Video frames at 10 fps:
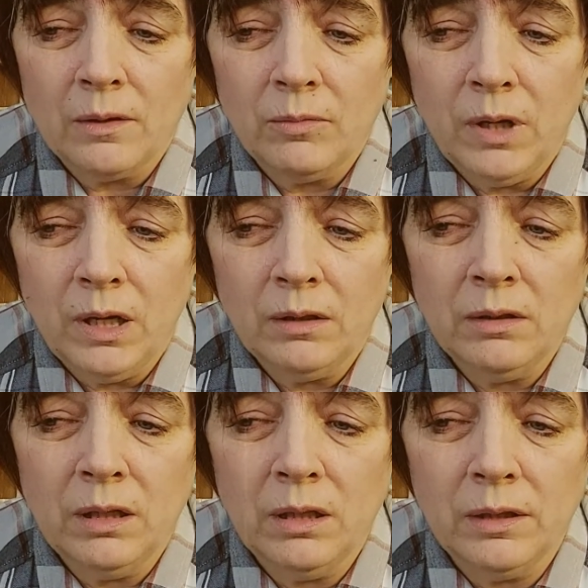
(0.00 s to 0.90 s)

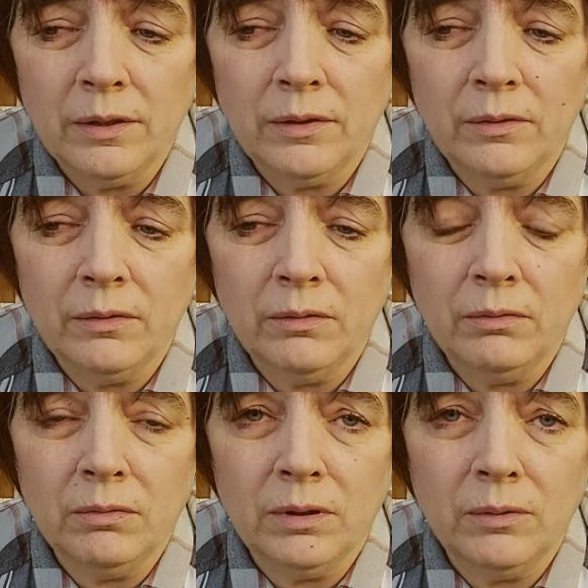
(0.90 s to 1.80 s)
well,
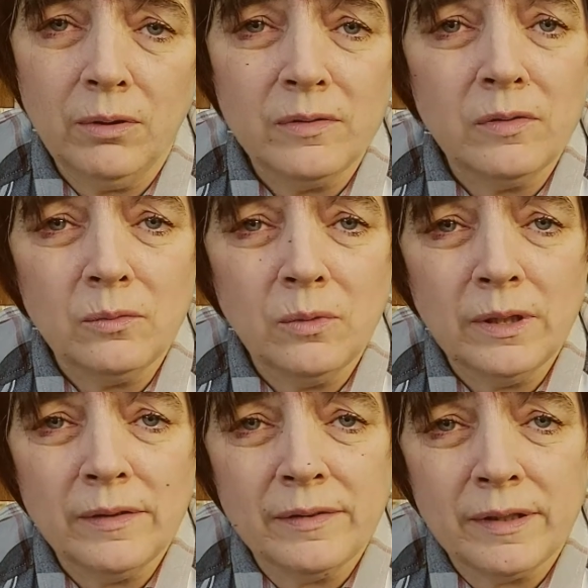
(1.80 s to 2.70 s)
you also
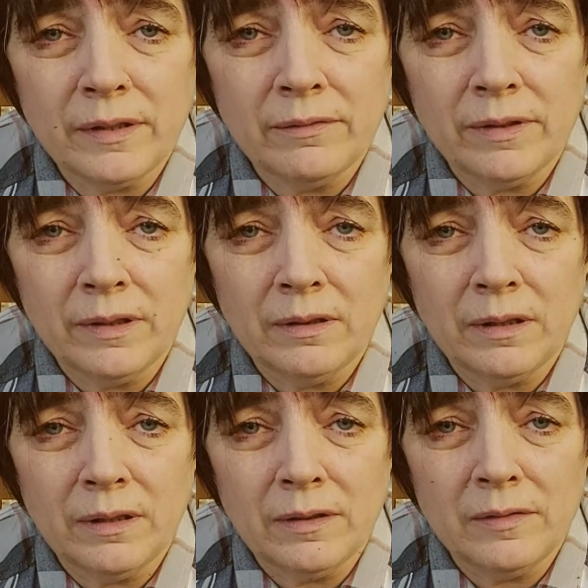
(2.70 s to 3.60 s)
want to think of it
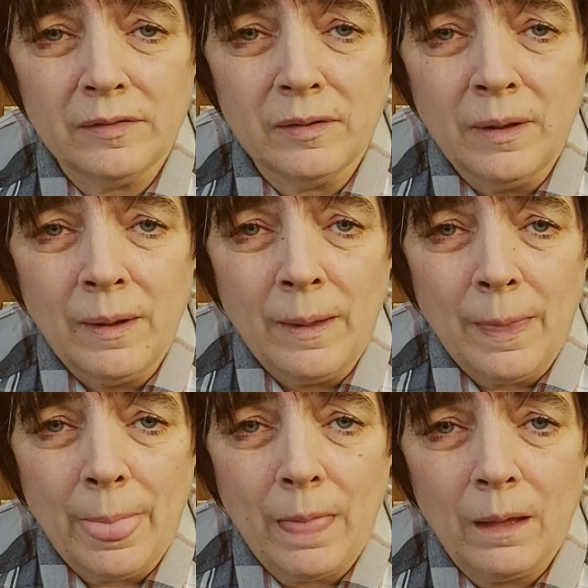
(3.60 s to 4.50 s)
as
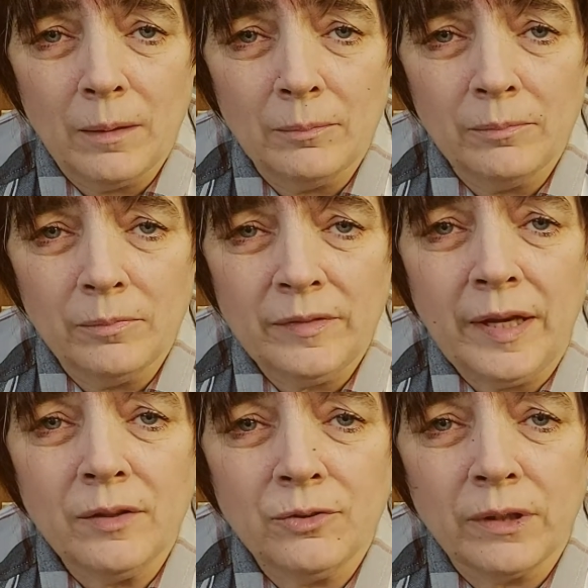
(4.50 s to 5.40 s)

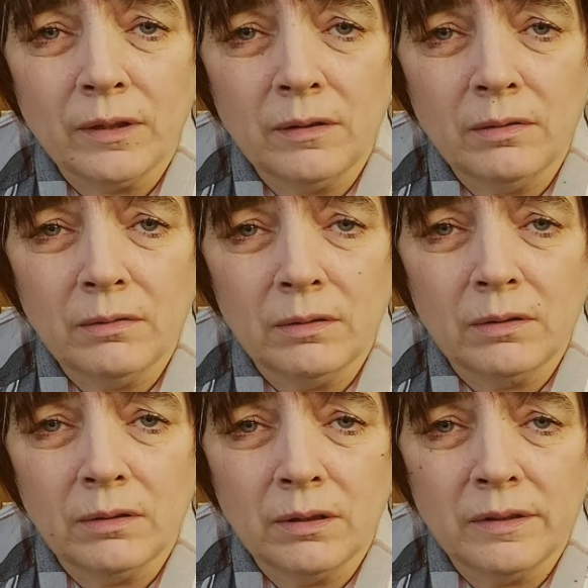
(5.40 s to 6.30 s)
tantric,
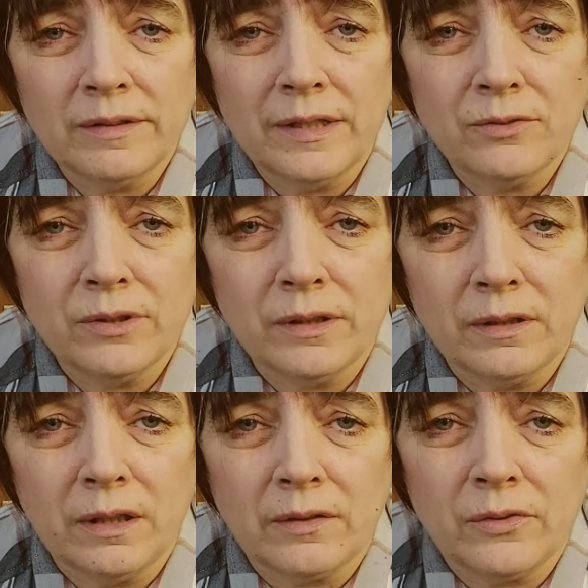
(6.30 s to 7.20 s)
a tantric
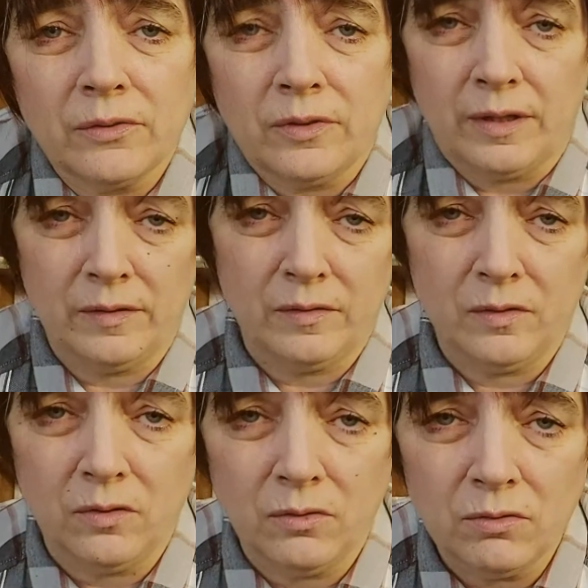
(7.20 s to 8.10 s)

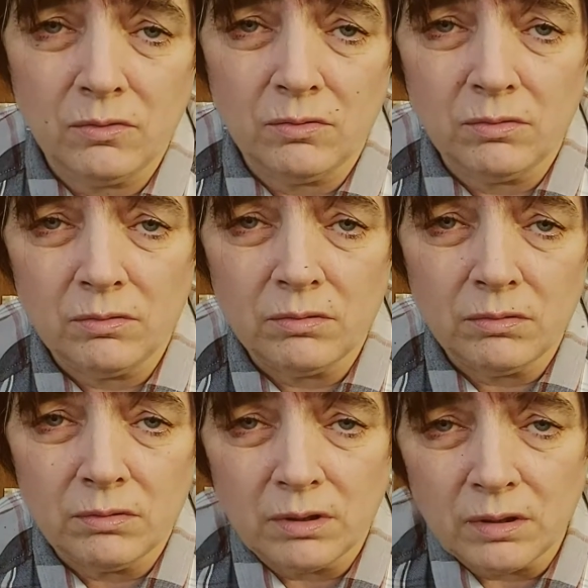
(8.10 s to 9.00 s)
exercise. The
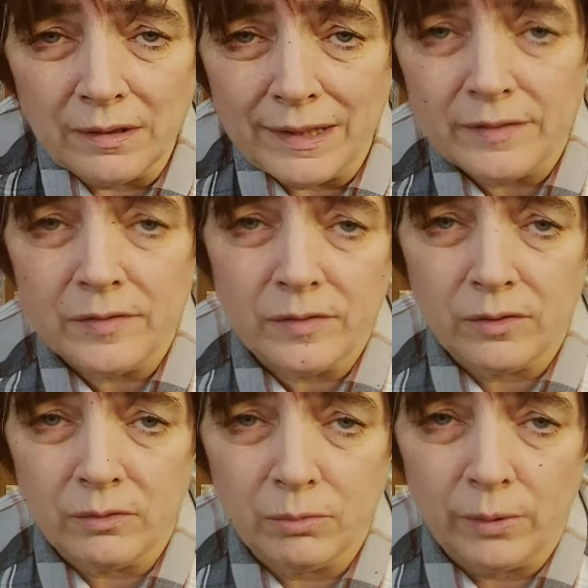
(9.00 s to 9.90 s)
less
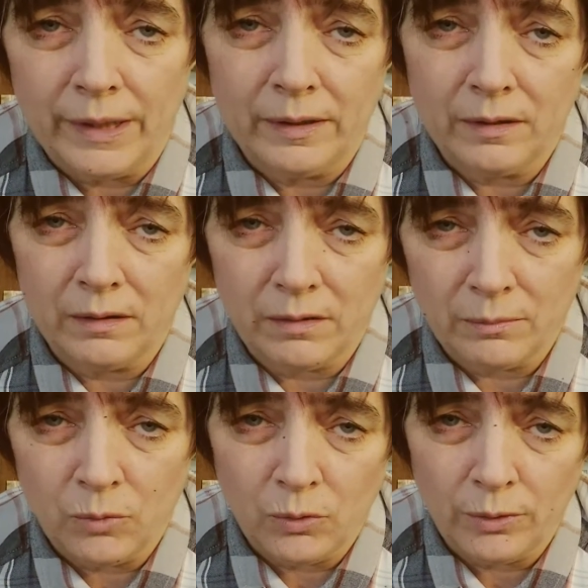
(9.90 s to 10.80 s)
you write, the
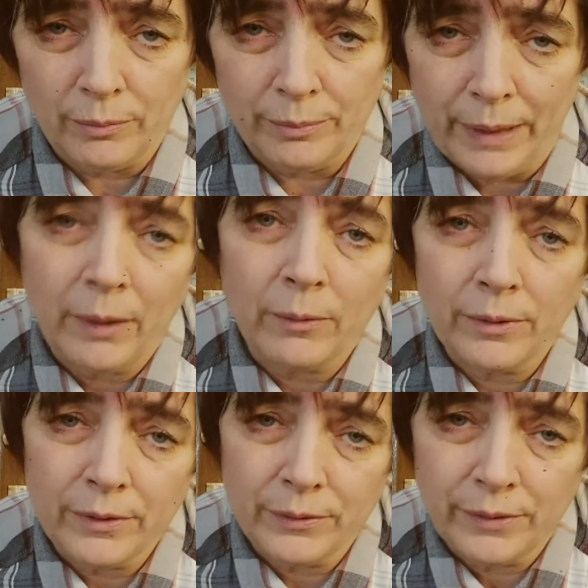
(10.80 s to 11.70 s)
more
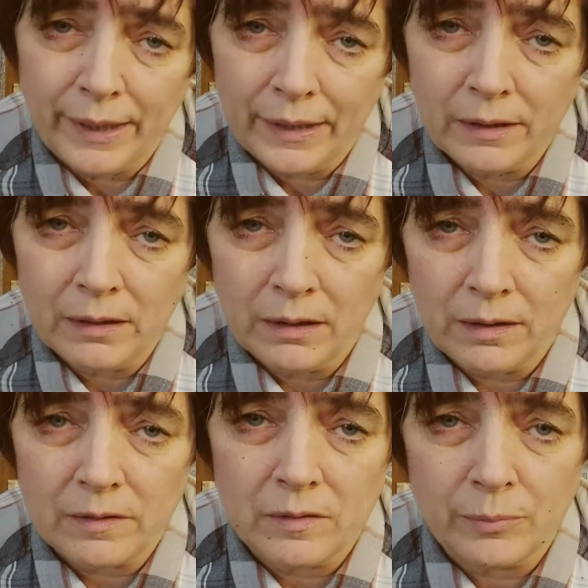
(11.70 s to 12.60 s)
power you gain
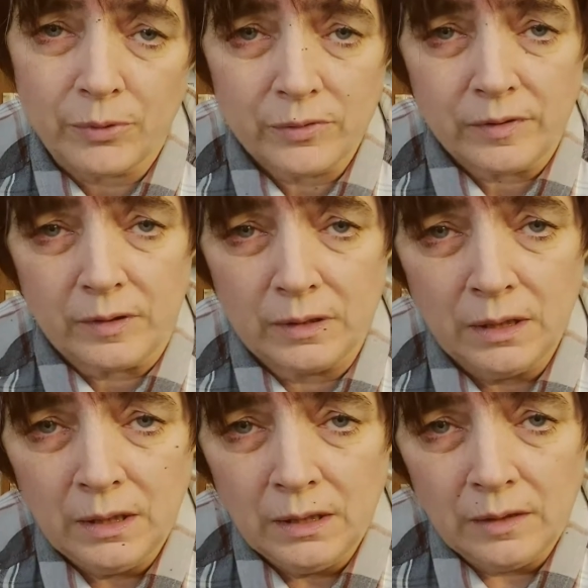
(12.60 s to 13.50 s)
as a person.
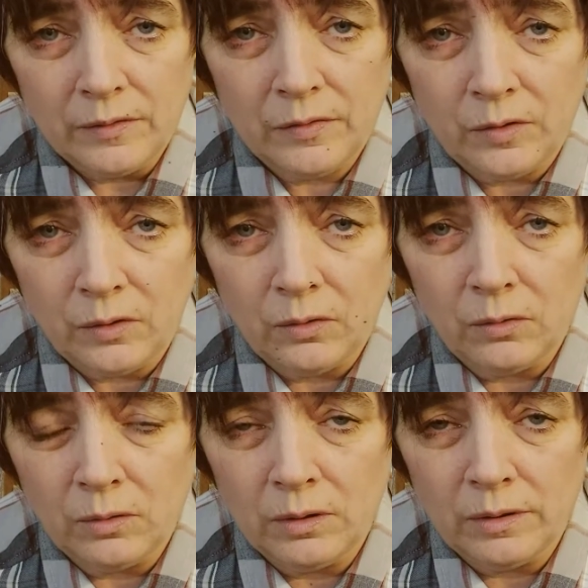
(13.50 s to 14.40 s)

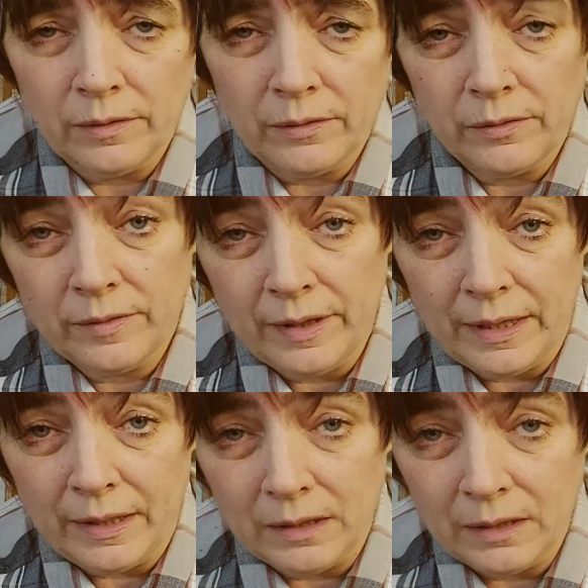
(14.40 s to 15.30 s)
So there's
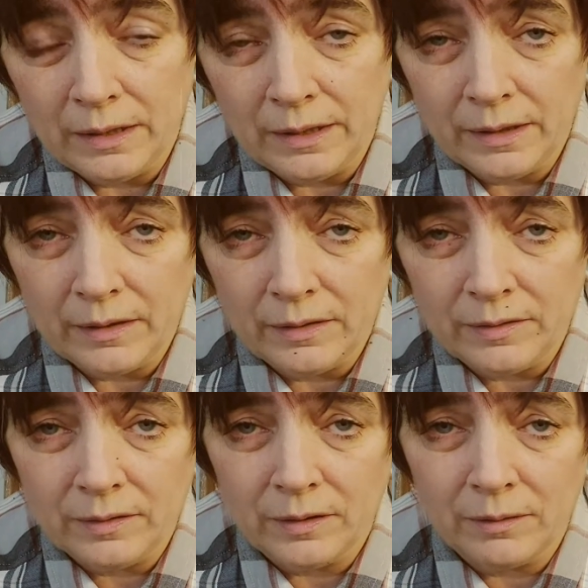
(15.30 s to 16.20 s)
that.
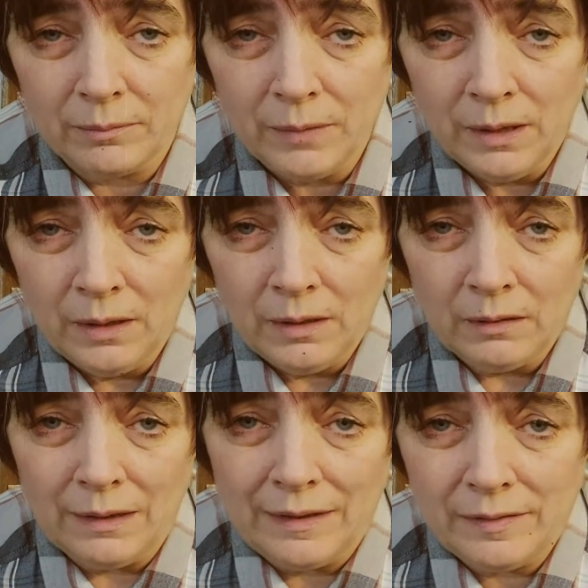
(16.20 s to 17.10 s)
And
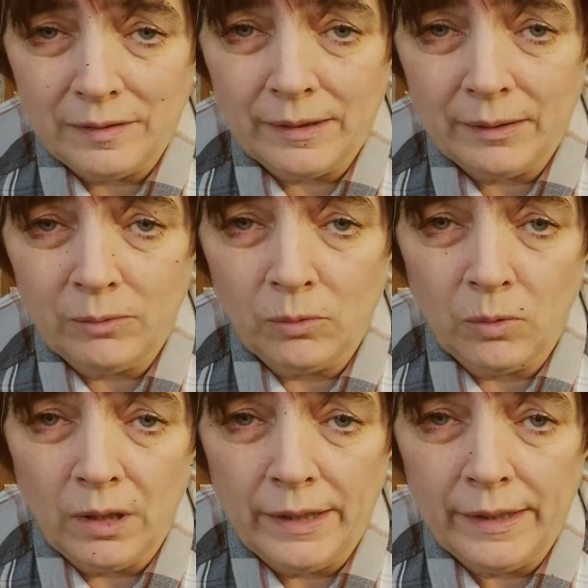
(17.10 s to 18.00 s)
lastly,
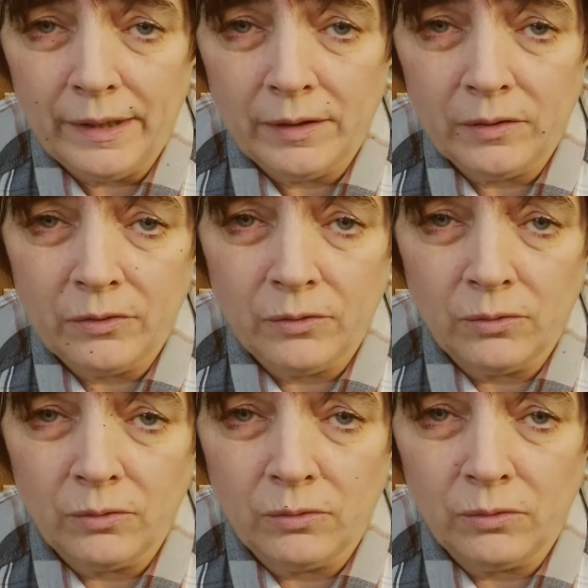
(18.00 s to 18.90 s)
why
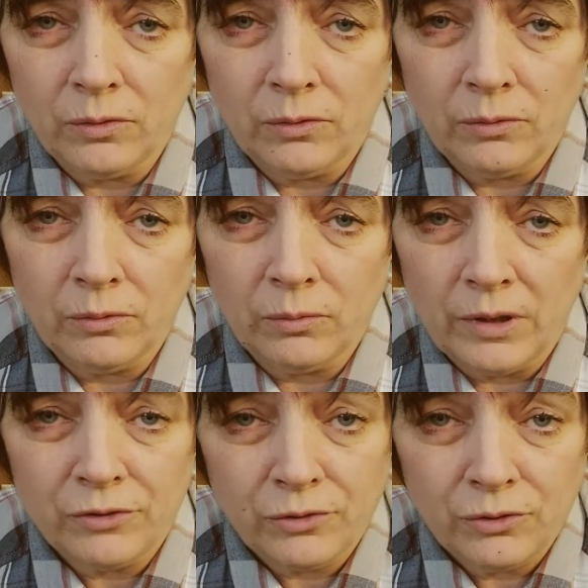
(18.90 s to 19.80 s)
should
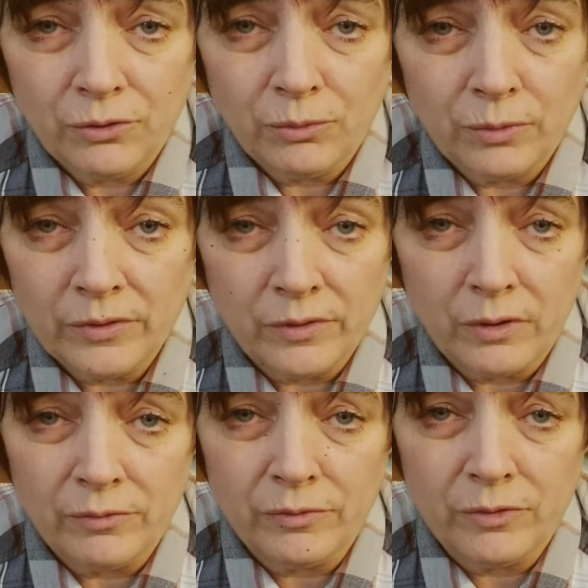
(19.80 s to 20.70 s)
you
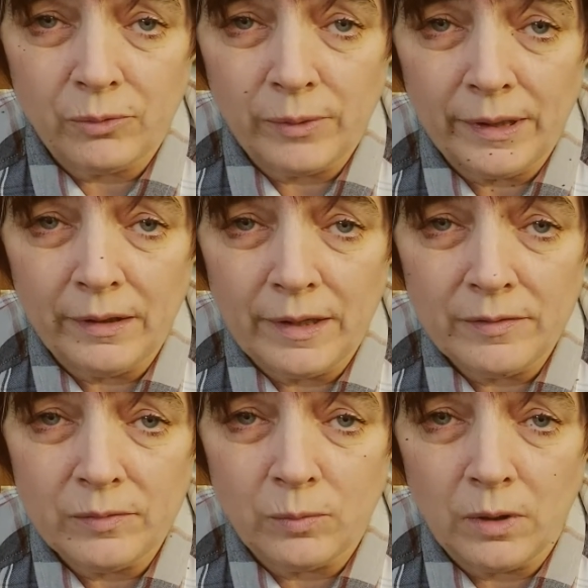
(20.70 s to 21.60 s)
resolve to write
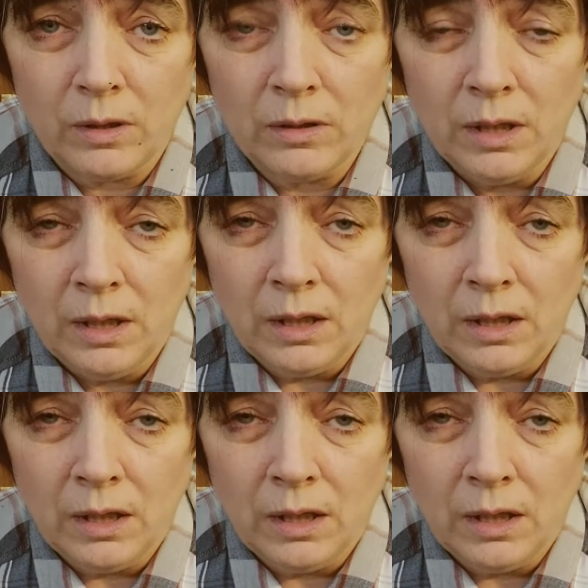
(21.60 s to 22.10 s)
less? Well,